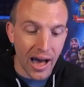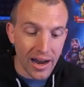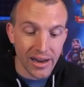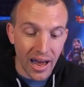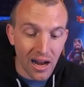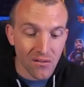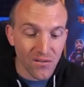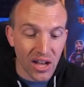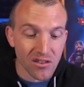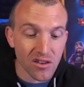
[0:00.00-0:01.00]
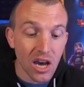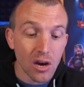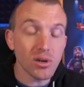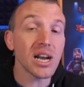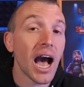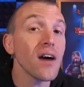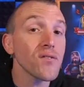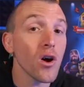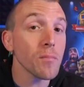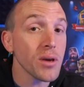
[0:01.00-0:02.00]
and Air Defense, which have
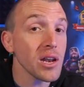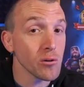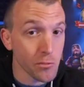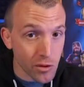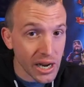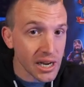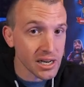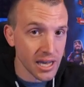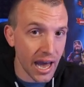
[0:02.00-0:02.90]
not been upgraded